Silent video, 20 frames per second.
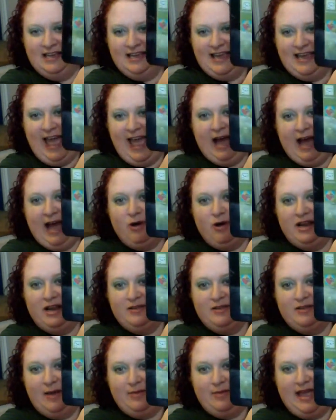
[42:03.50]
cat
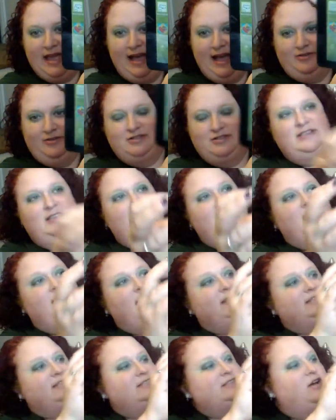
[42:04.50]
one that meows.
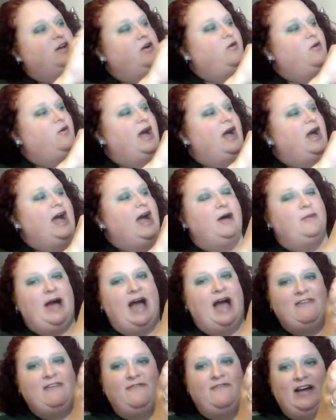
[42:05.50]
So
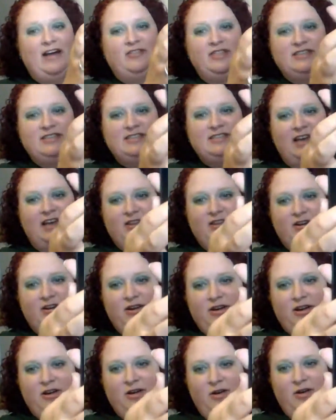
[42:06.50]
I found this
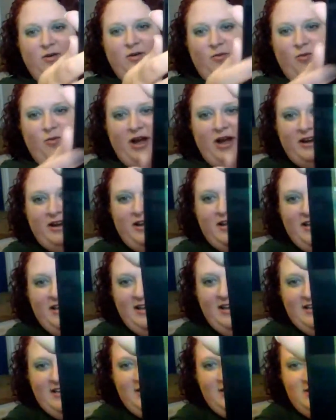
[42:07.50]
other one.
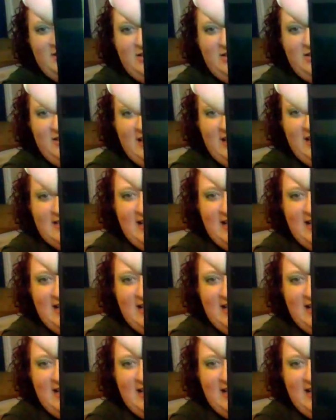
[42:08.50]
See what that